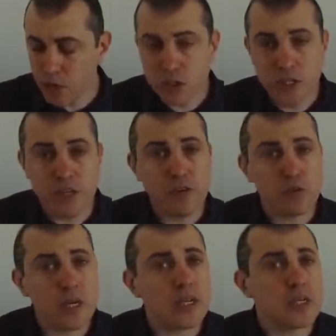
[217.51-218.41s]
Or you could even
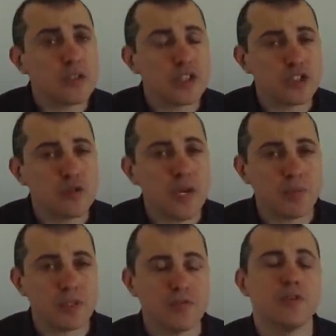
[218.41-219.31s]
run a little
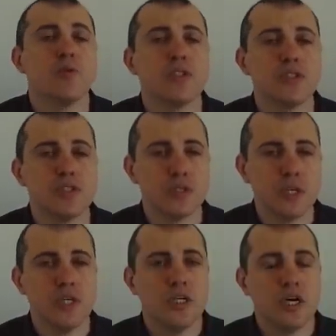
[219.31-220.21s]
script if you want to.
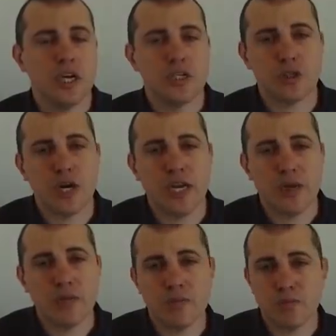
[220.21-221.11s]
Uh,
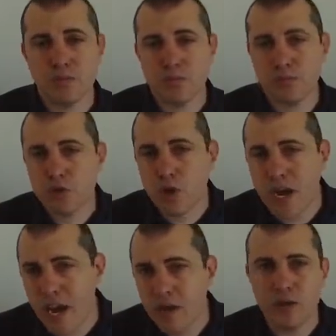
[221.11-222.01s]
try,
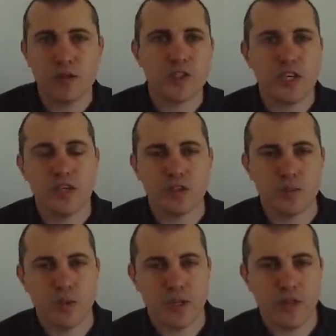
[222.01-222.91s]
try out your
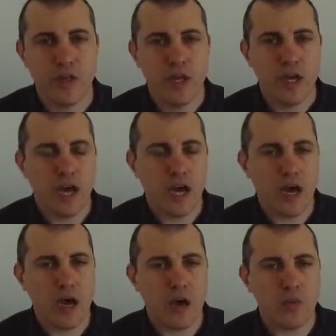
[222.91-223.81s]
skills with,
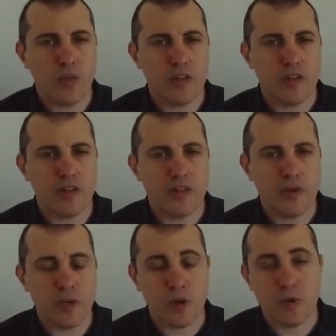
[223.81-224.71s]
uh, with
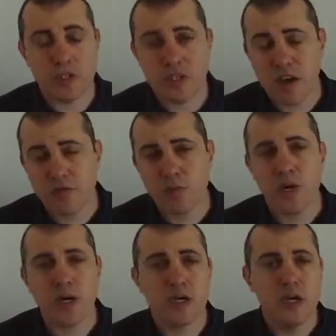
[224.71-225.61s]
the Bitcoin
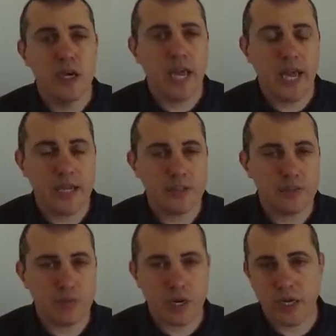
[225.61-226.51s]
software
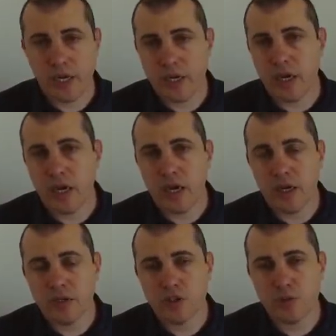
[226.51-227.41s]
and running
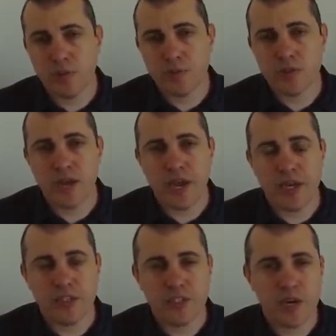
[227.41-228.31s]
uh, scripts
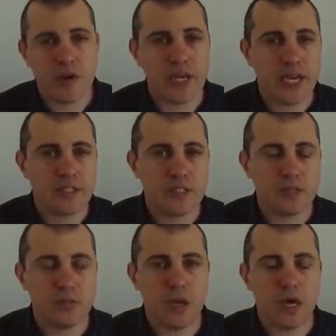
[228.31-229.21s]
and interrogating
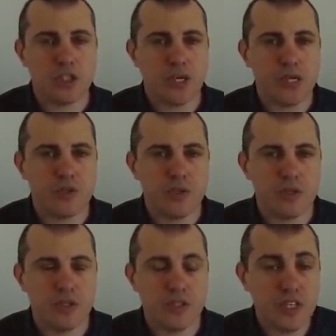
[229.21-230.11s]
the blockchain so you
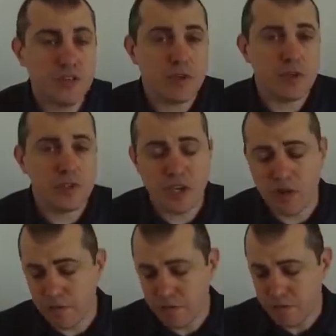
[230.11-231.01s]
can see for
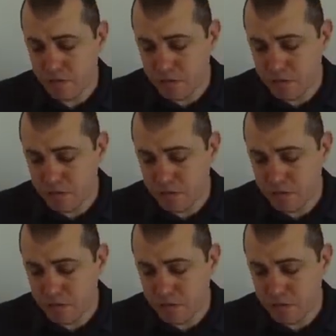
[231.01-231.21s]
yourself.